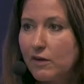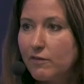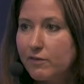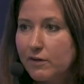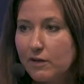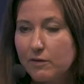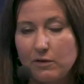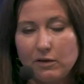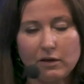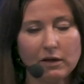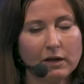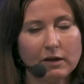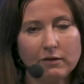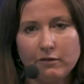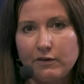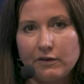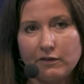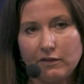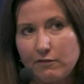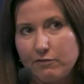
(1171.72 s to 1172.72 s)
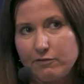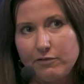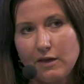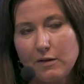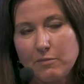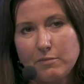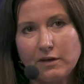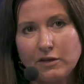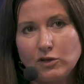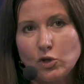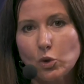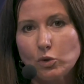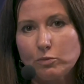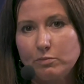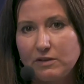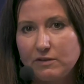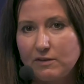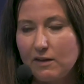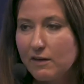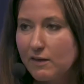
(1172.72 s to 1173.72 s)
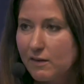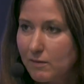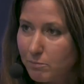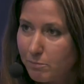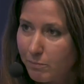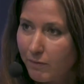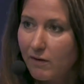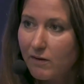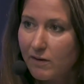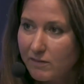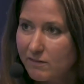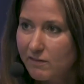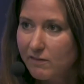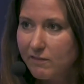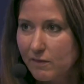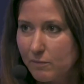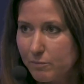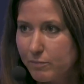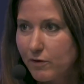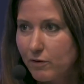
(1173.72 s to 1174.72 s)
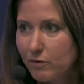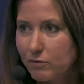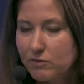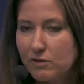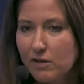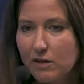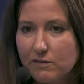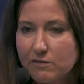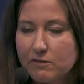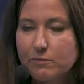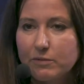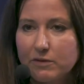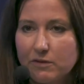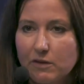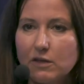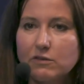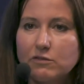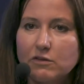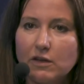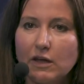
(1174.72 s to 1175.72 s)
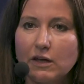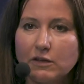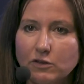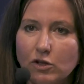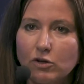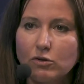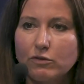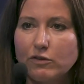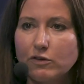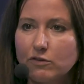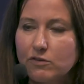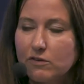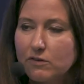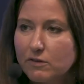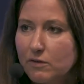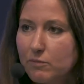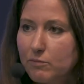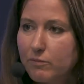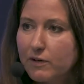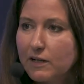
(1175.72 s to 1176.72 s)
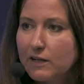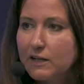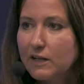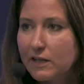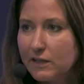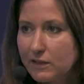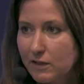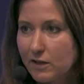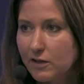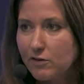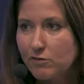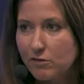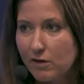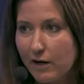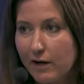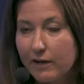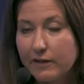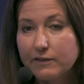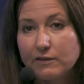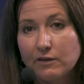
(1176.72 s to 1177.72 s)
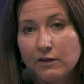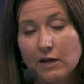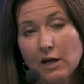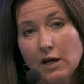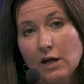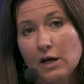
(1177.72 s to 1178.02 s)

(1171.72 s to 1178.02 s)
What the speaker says: even if they may not be taking part in the protest, but they're saying no, this is completely incorrect.